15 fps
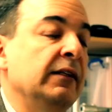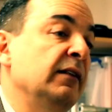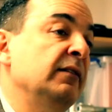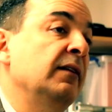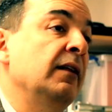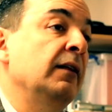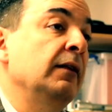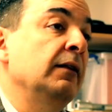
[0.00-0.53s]
and they
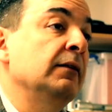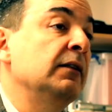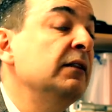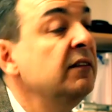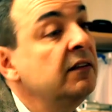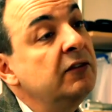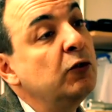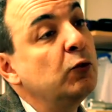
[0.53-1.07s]
say,
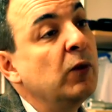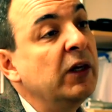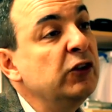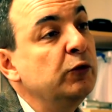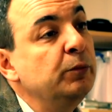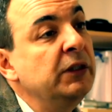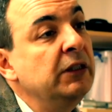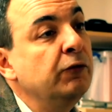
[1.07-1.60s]
this is a
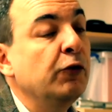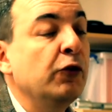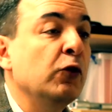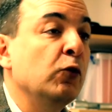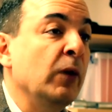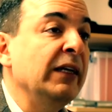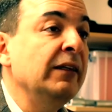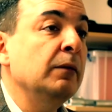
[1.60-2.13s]
recipe for
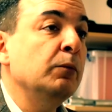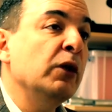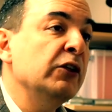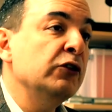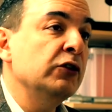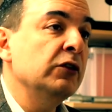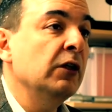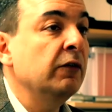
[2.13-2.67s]
the Great
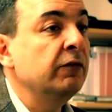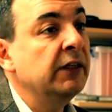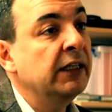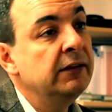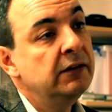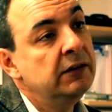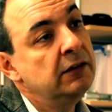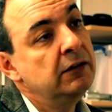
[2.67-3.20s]
Depression of
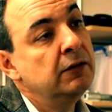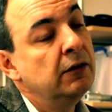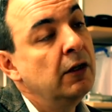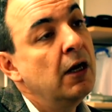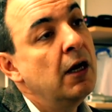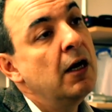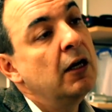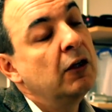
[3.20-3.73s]

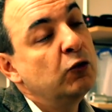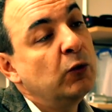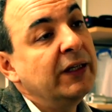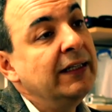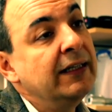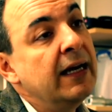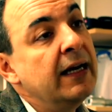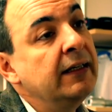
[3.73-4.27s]

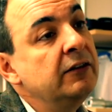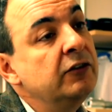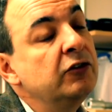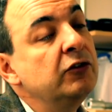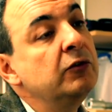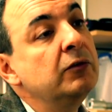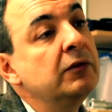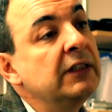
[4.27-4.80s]
1929
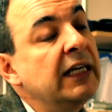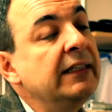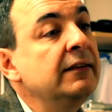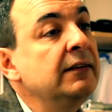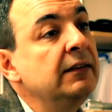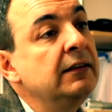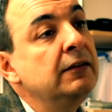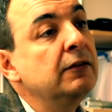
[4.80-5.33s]
to
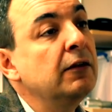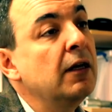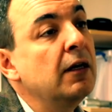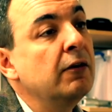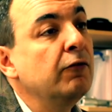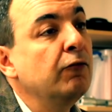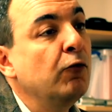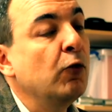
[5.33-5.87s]

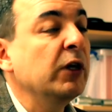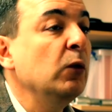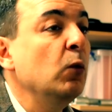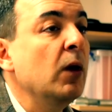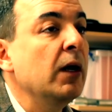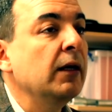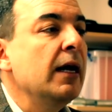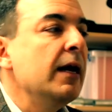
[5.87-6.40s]

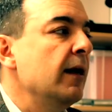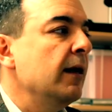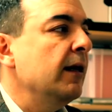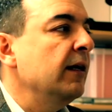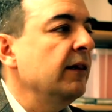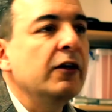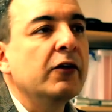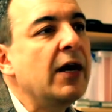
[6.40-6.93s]
1941.
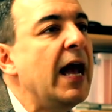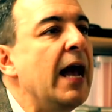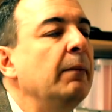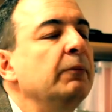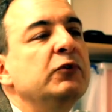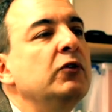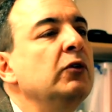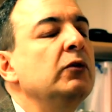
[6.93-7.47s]
And they're
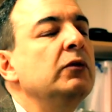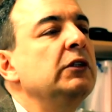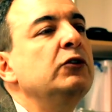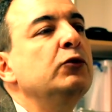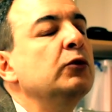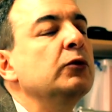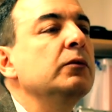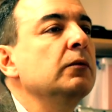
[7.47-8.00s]

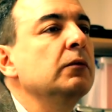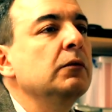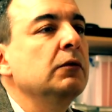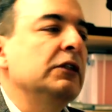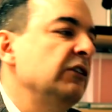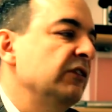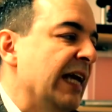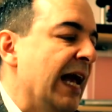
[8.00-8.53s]
absolutely true.
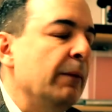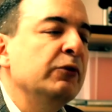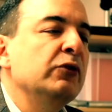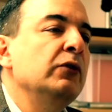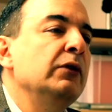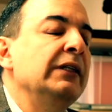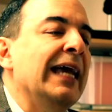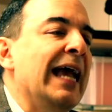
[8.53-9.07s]
It's
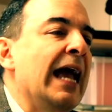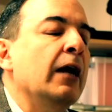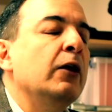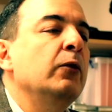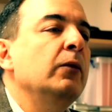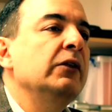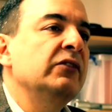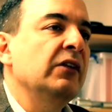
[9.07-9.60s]
absolutely
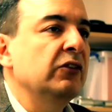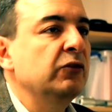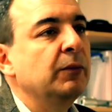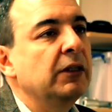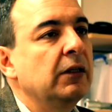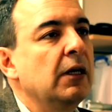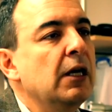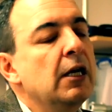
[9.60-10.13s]
accurate
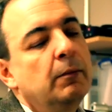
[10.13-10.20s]
assessment.